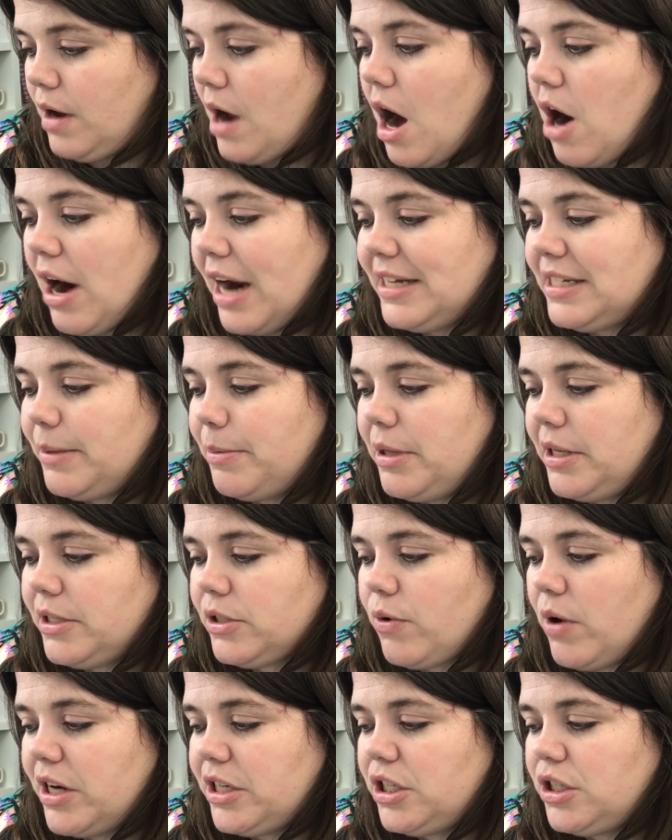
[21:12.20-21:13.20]
all right, some of these
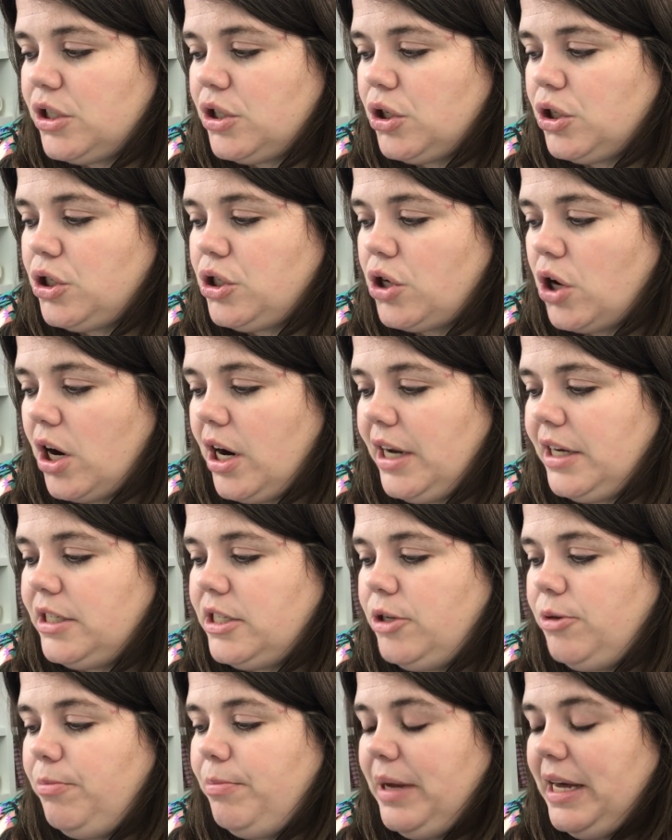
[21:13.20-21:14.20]
questions are starting
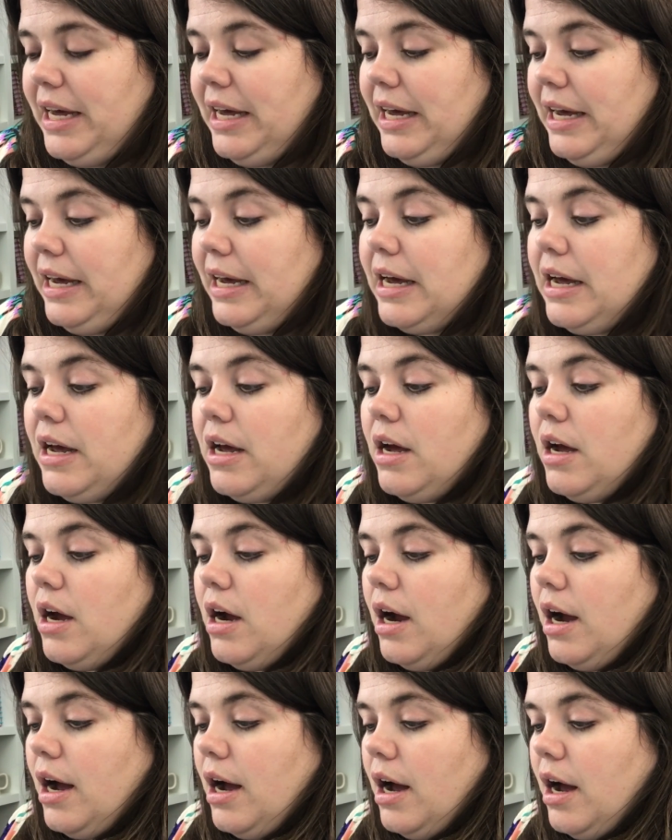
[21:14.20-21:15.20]
to be
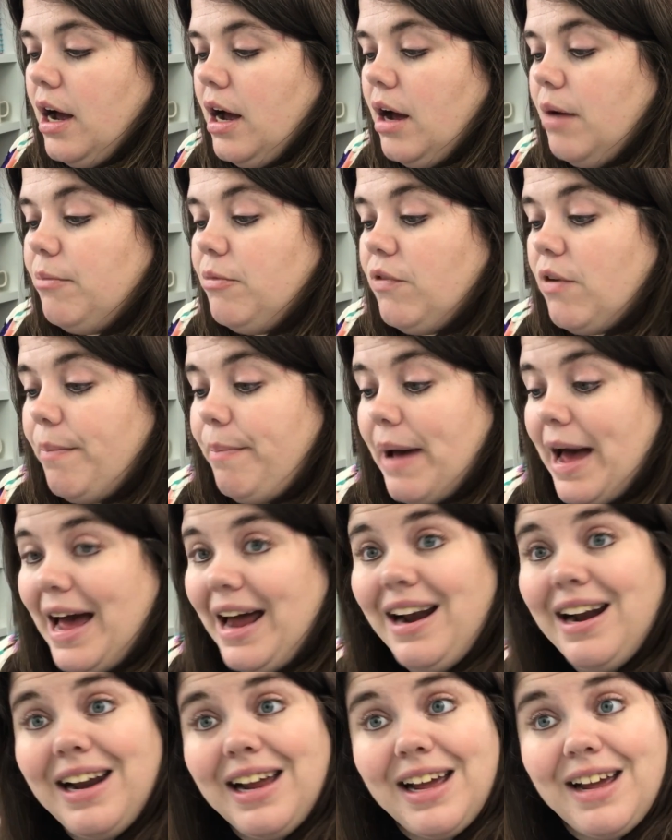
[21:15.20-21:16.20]

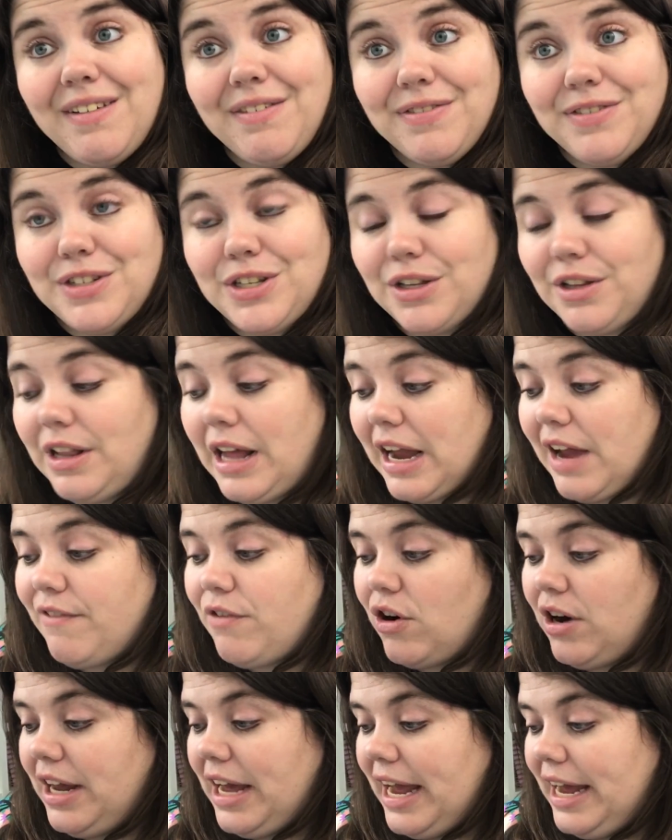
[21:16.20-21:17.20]
repetitive. Like I've
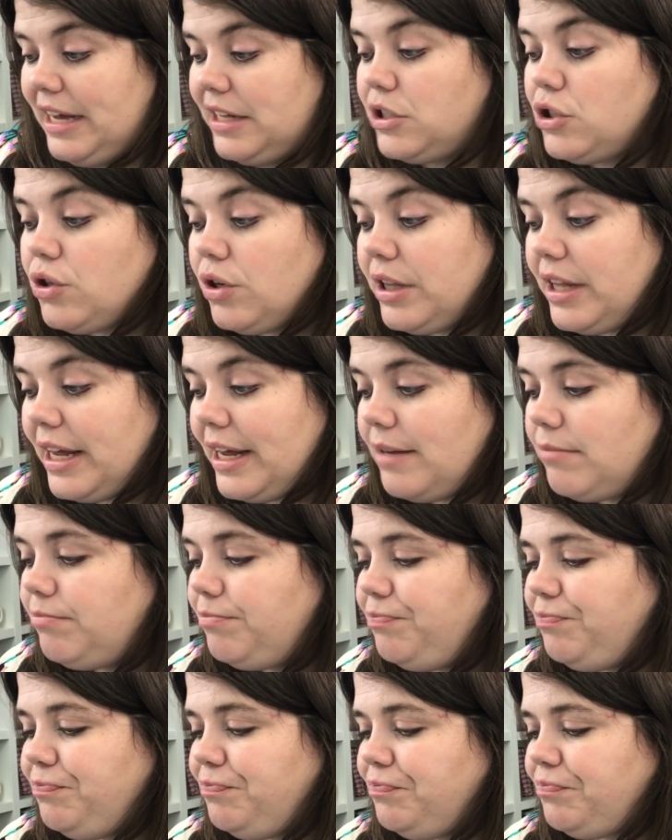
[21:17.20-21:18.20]
already answered
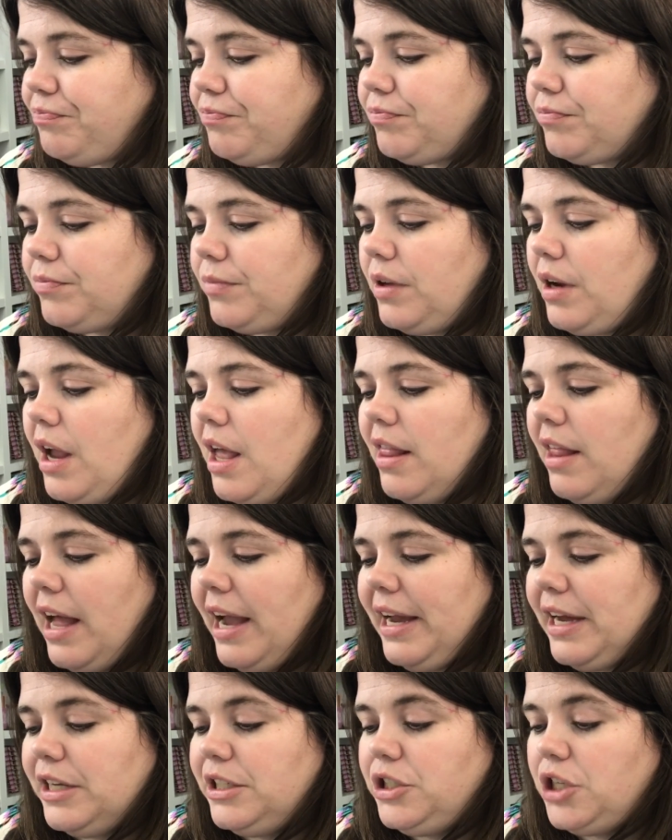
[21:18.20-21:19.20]
them.
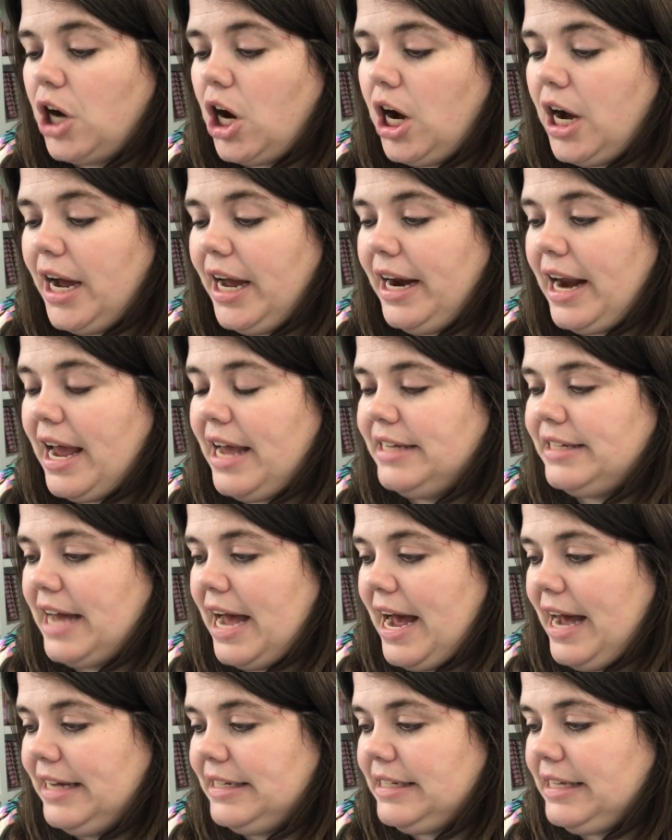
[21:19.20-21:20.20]
Like Dawn is
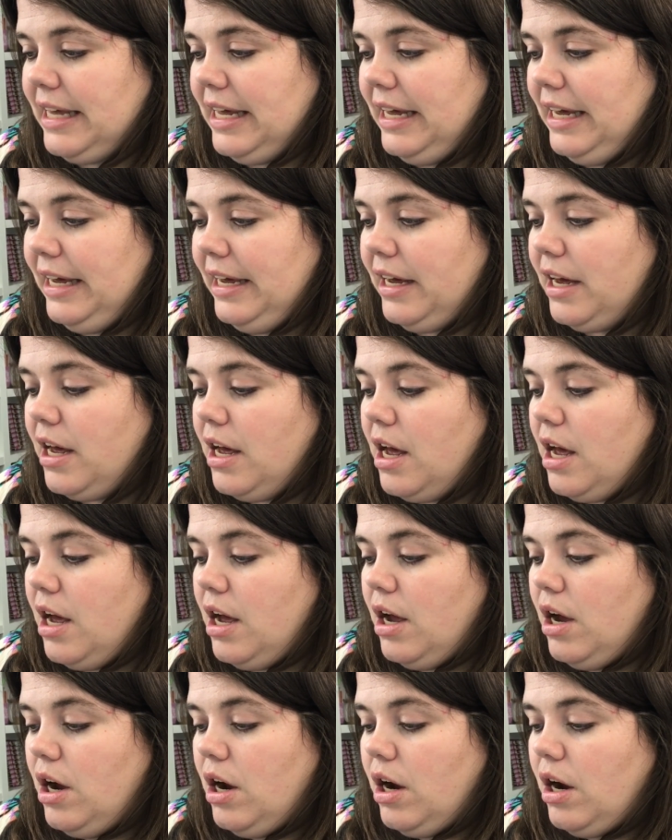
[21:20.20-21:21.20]
asking,
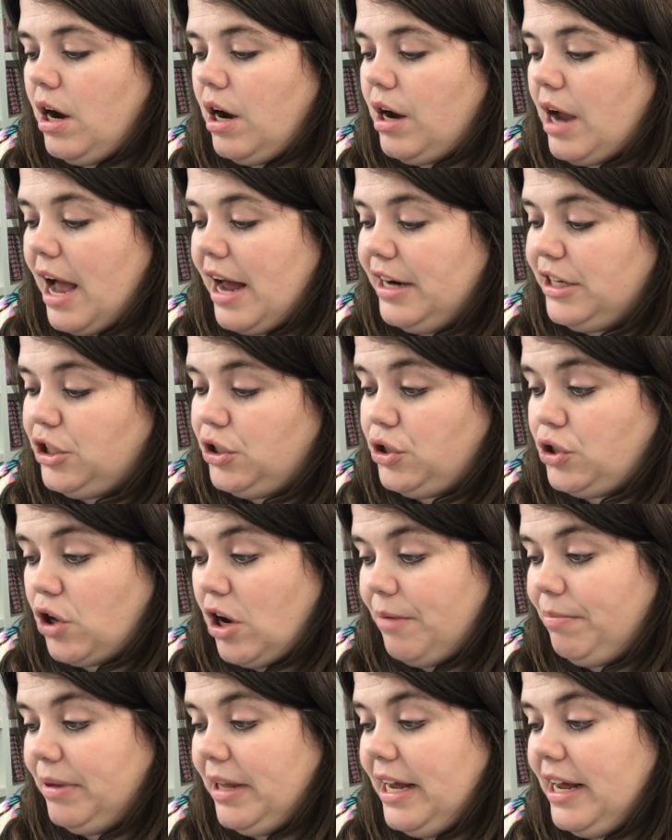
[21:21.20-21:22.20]
how did you
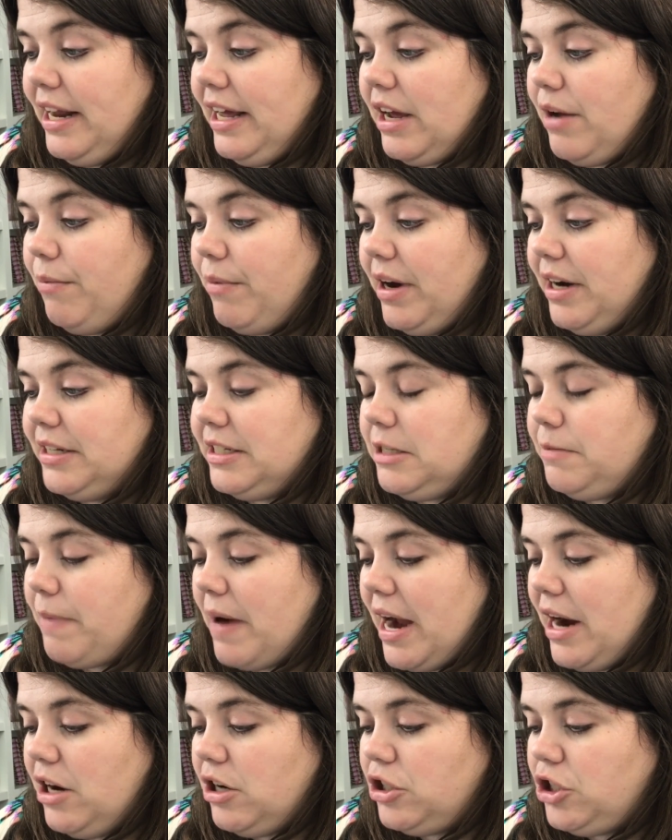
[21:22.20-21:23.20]
start planning and what
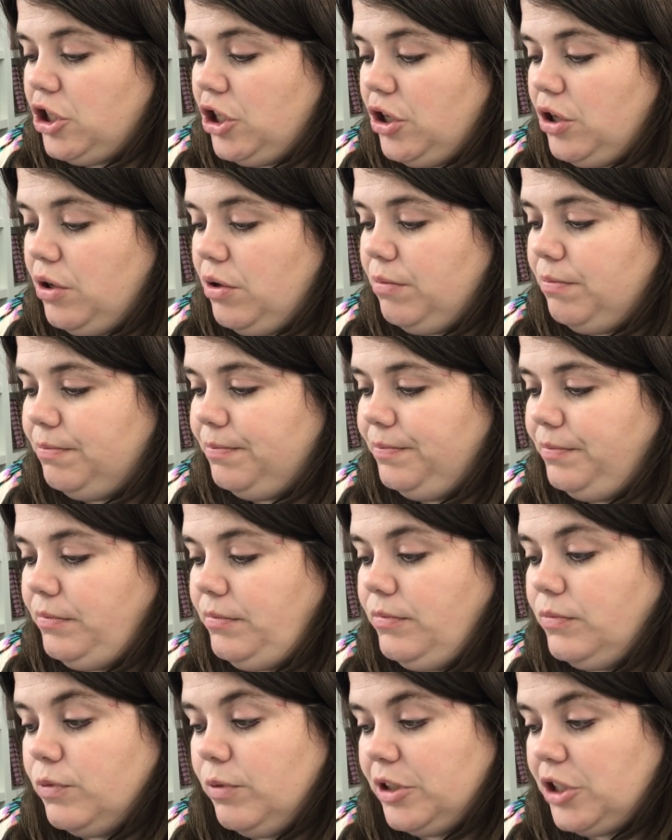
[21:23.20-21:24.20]
inspired you?
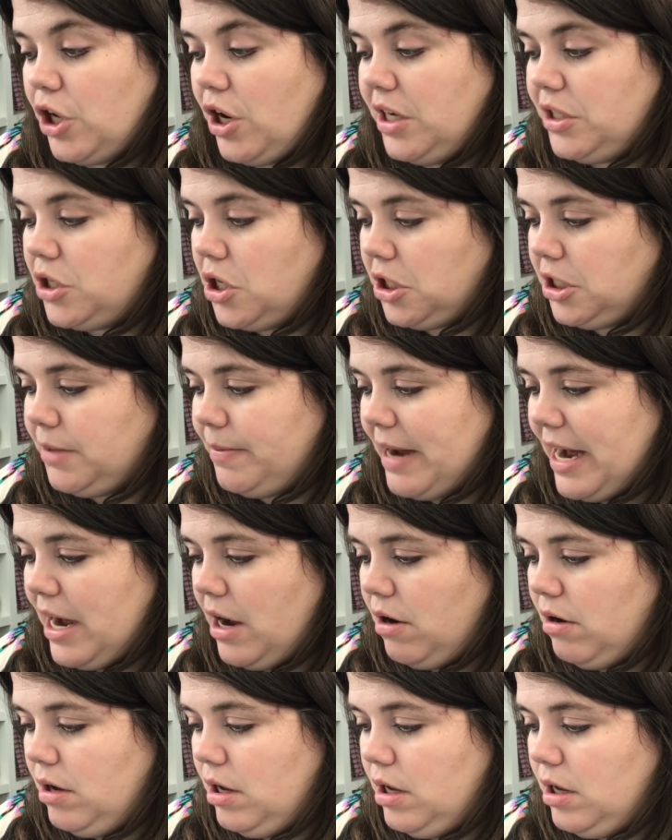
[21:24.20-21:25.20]
Which I already talked
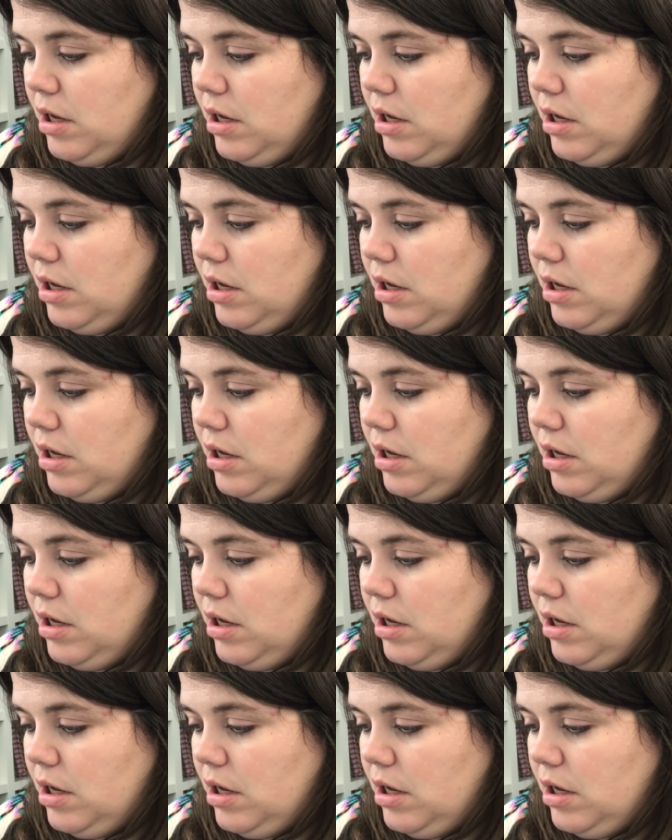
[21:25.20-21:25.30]
about.